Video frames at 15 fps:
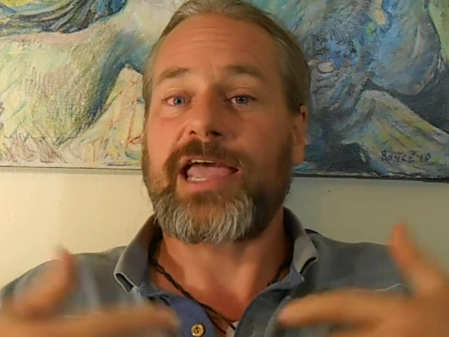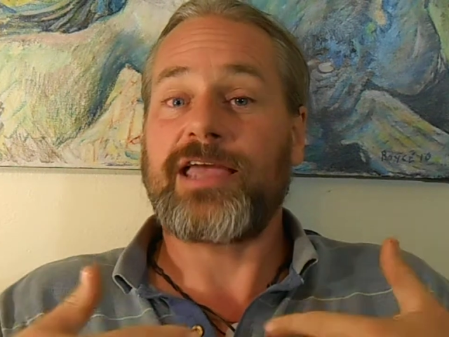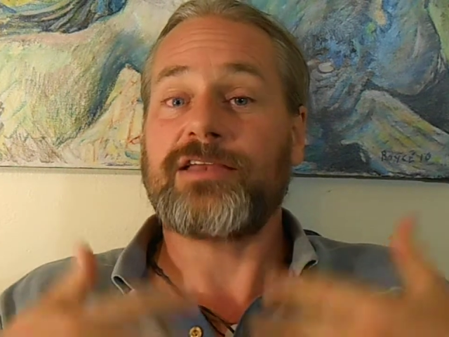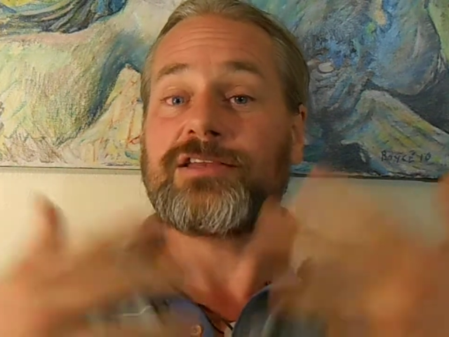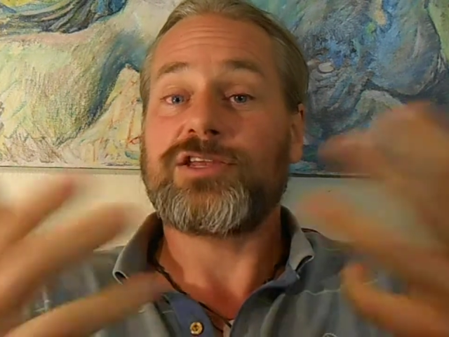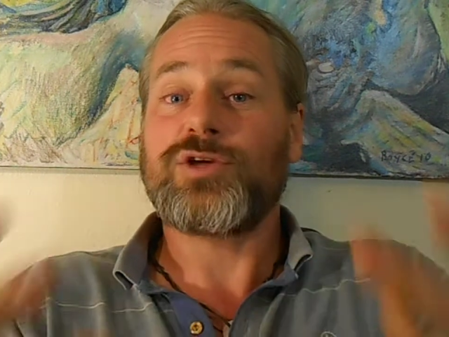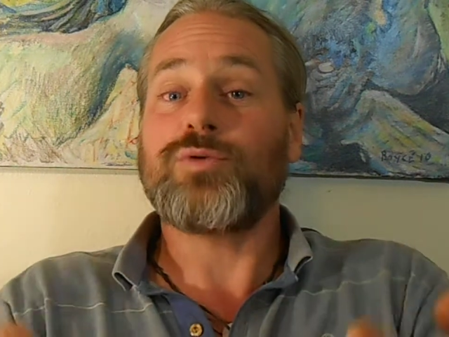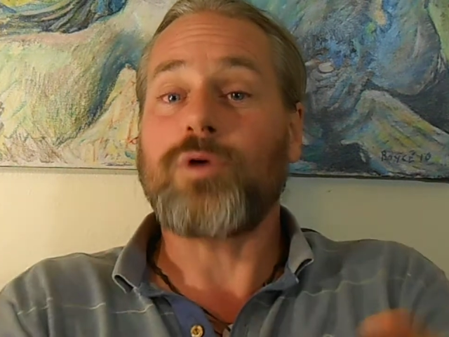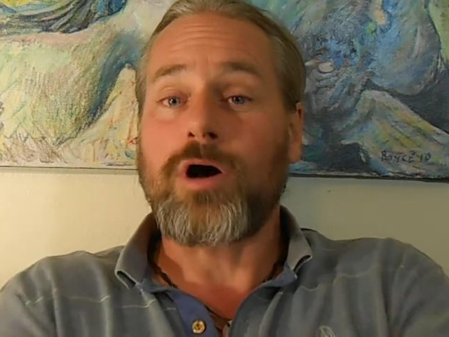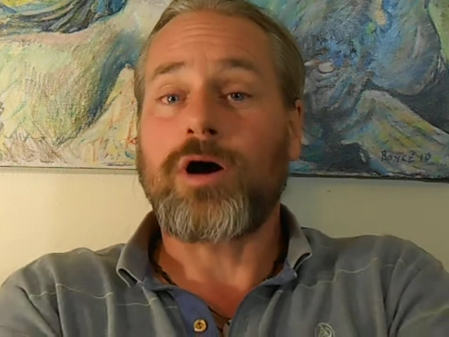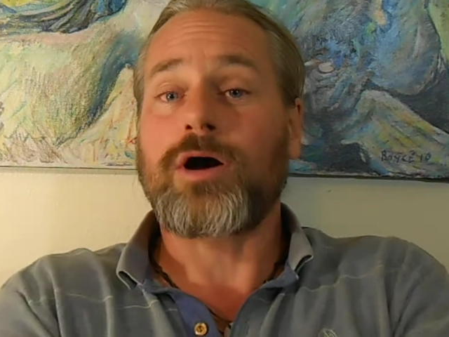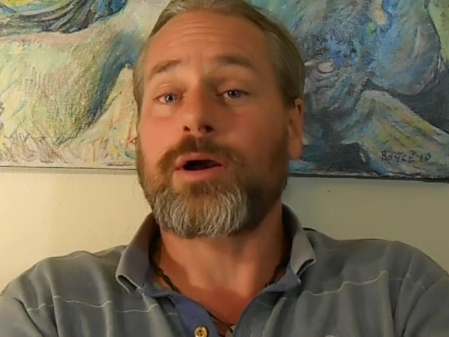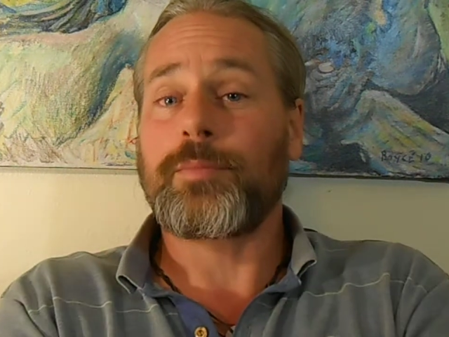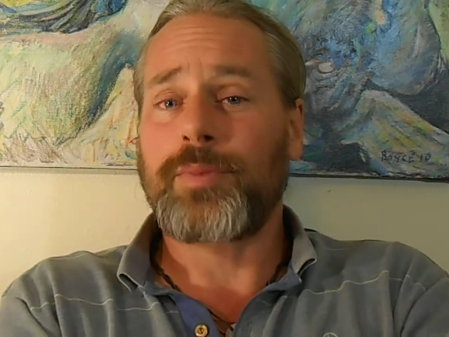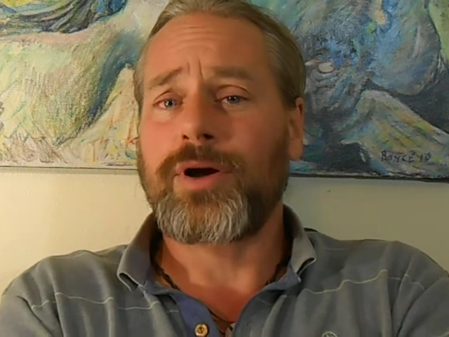and you
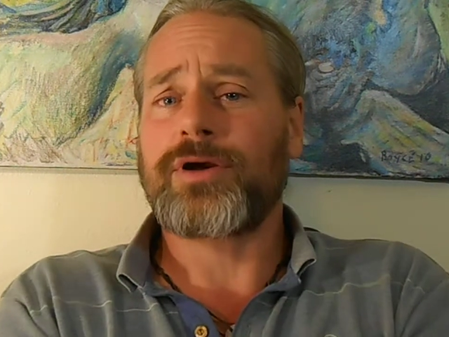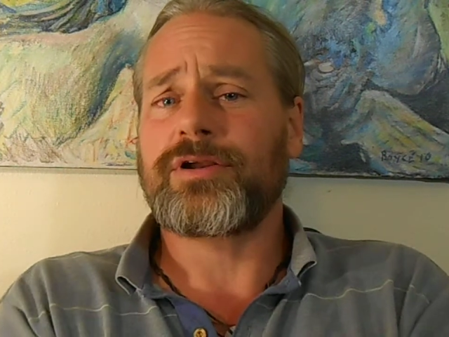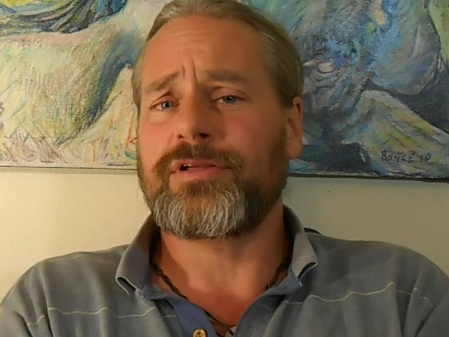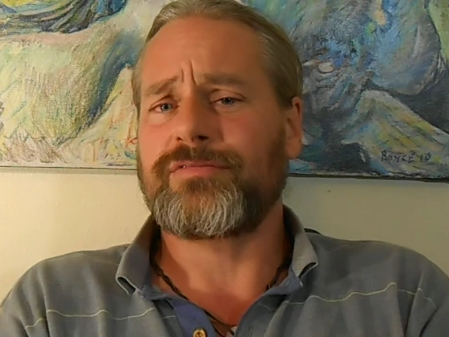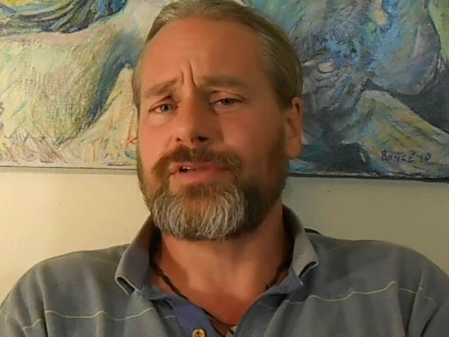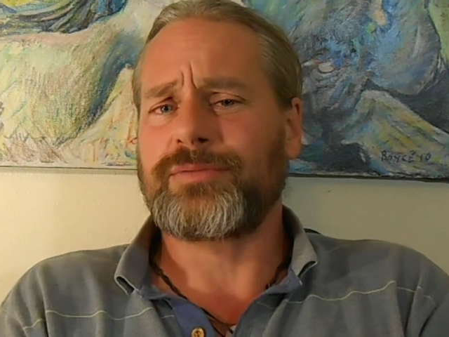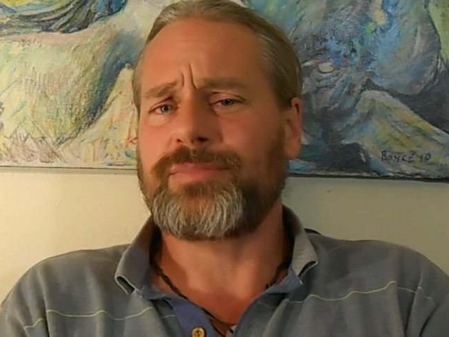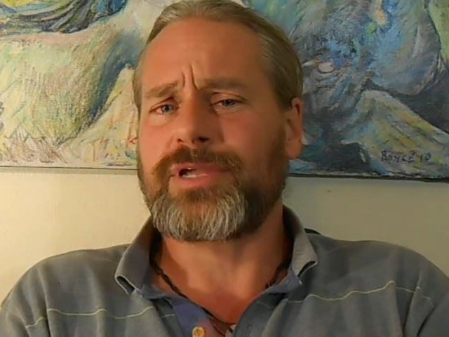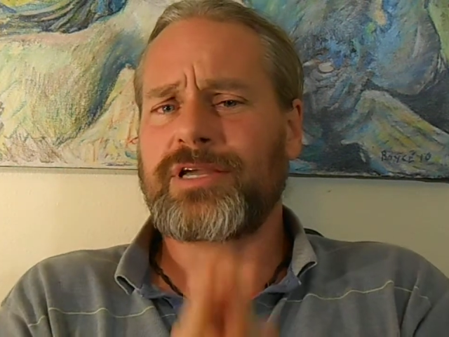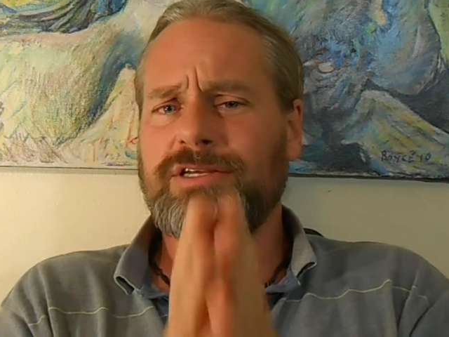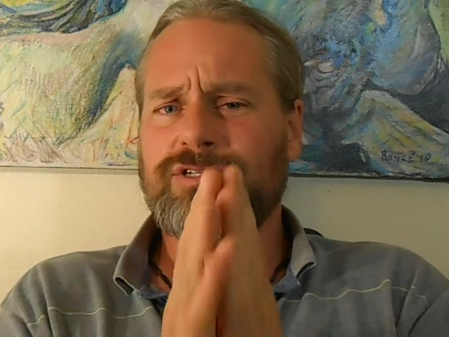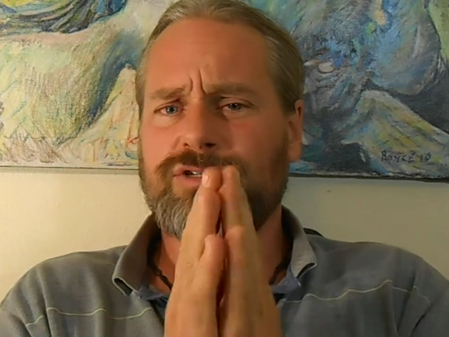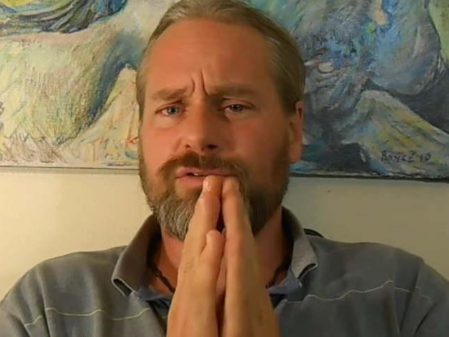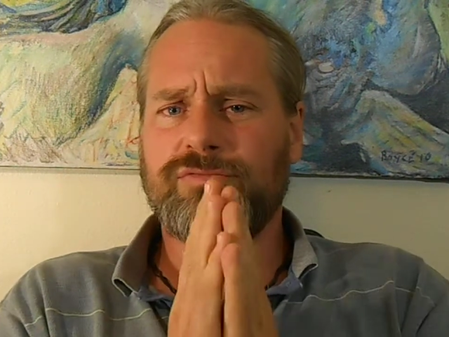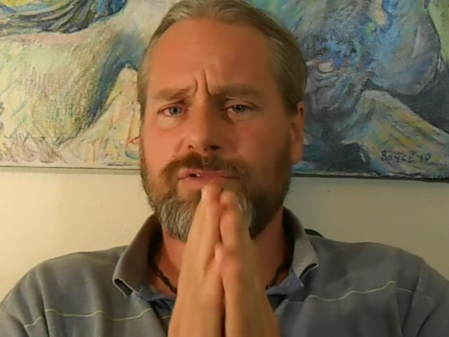are a part of it
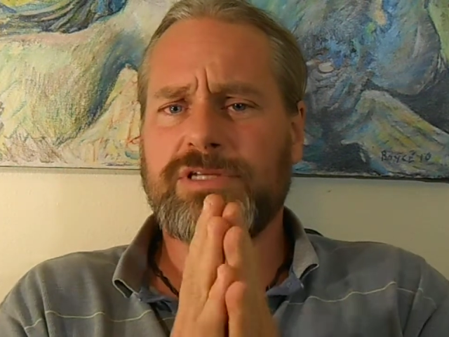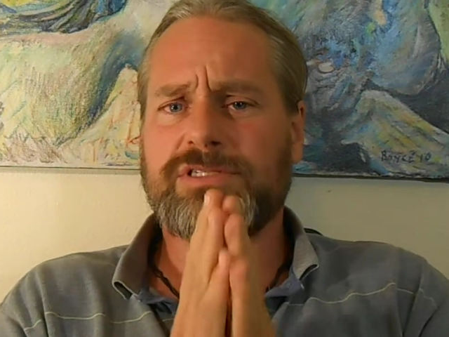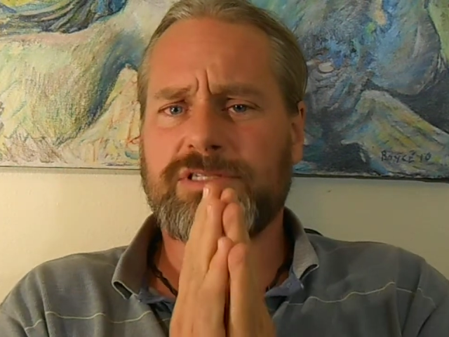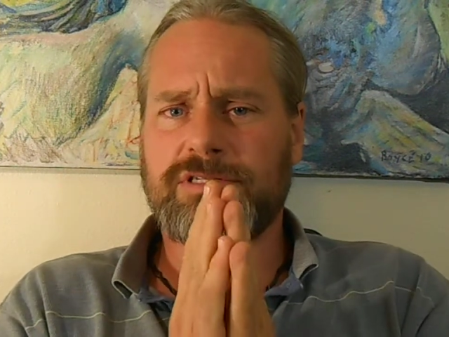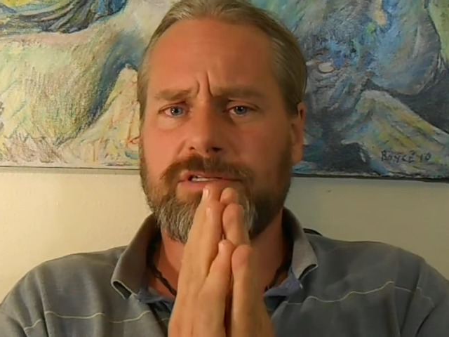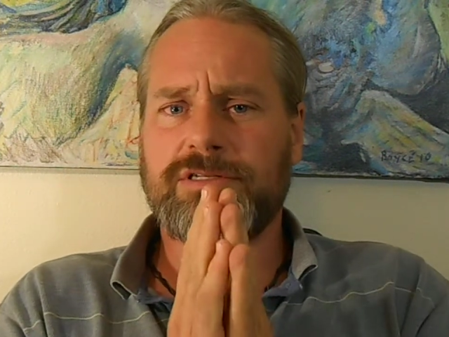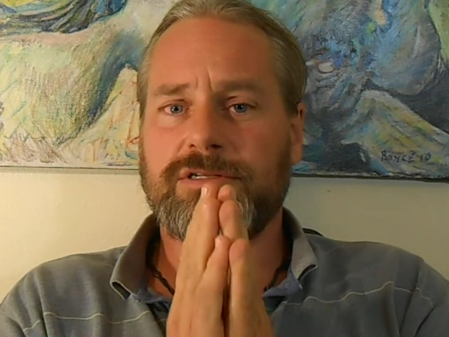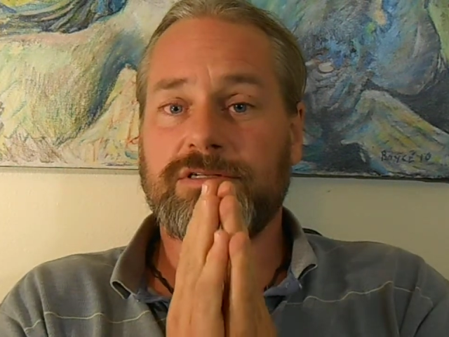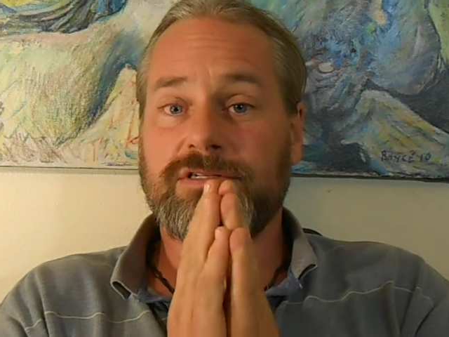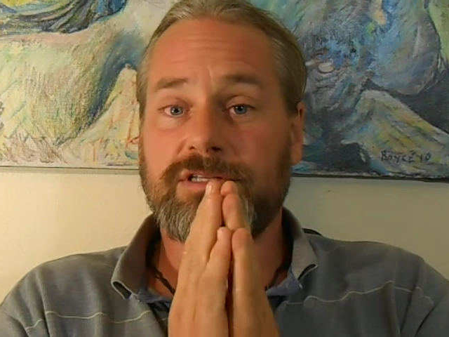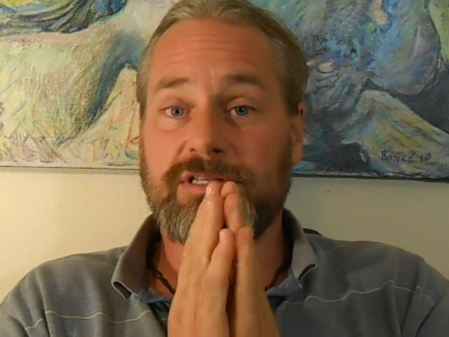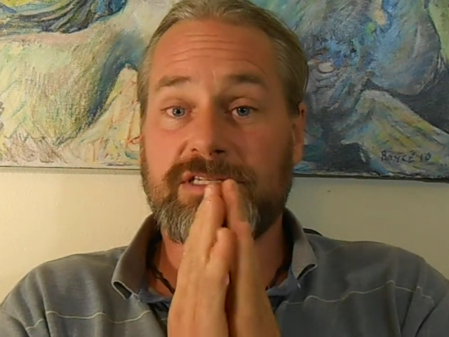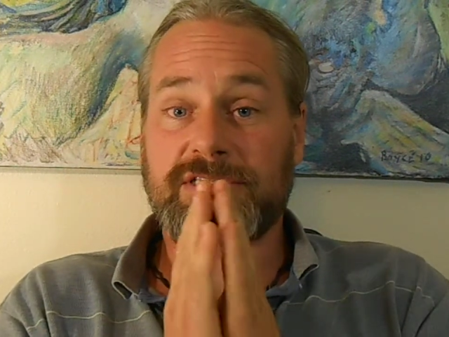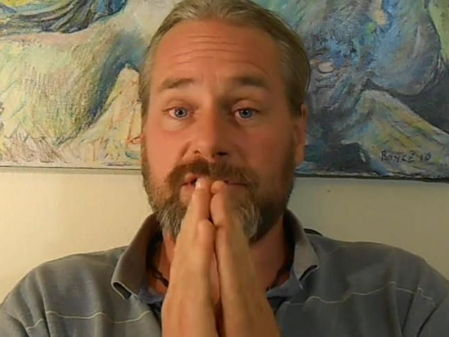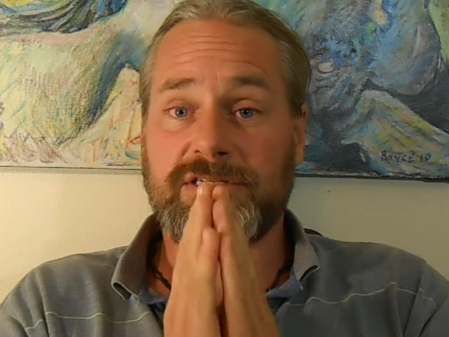because you've listened to
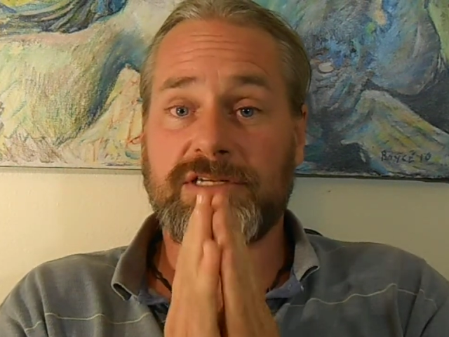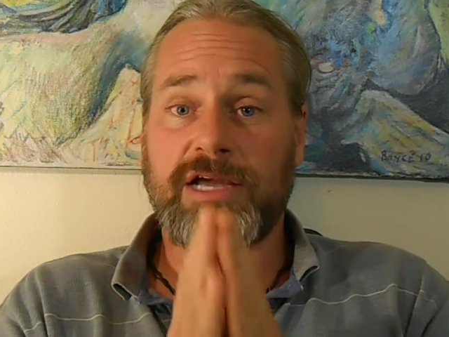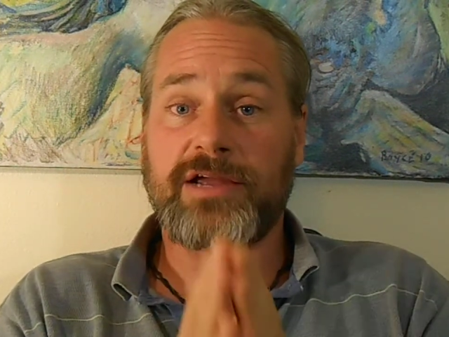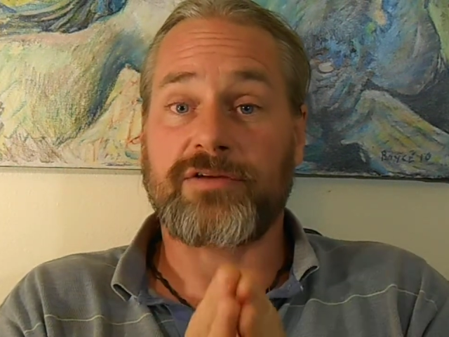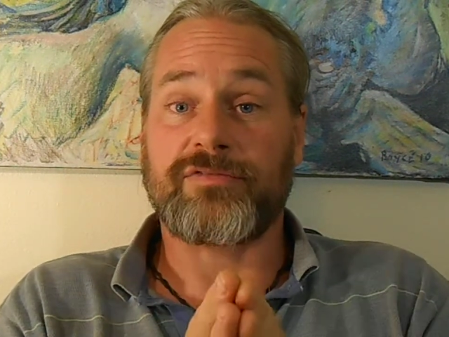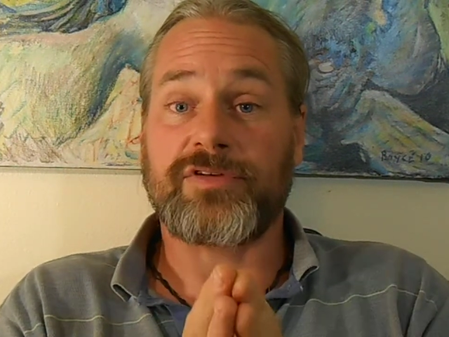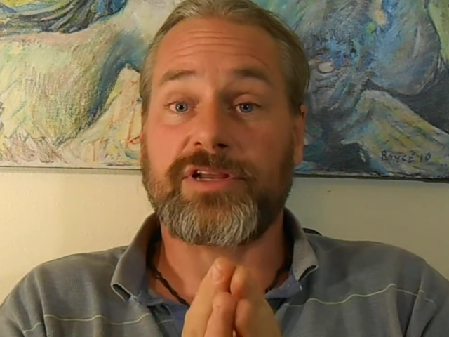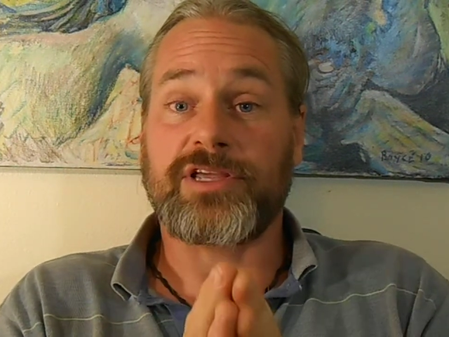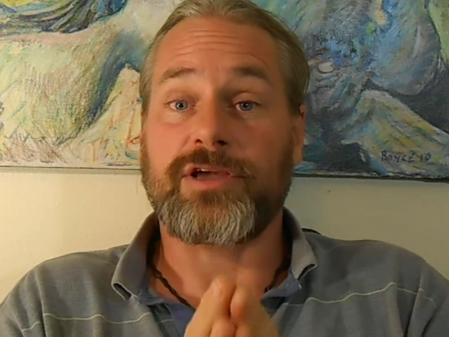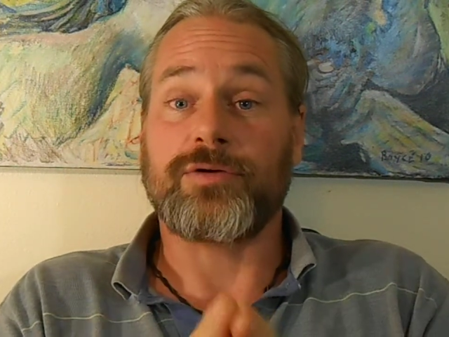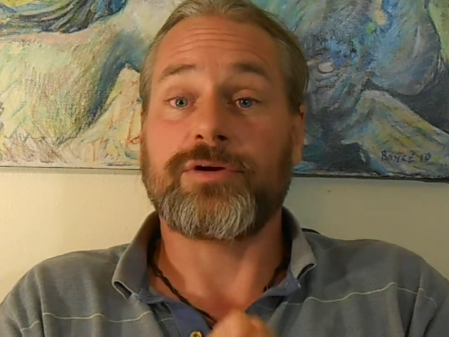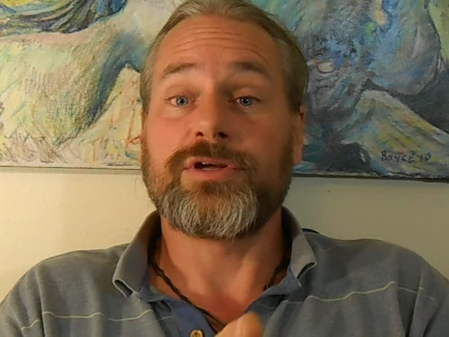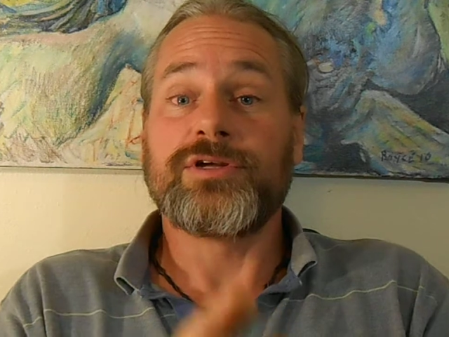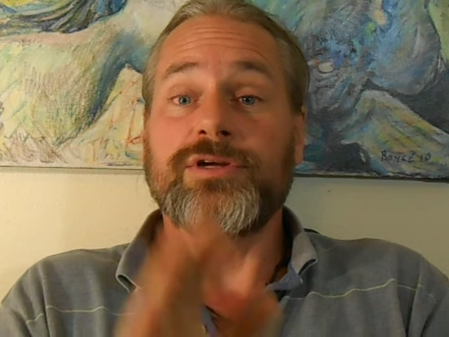this entire video.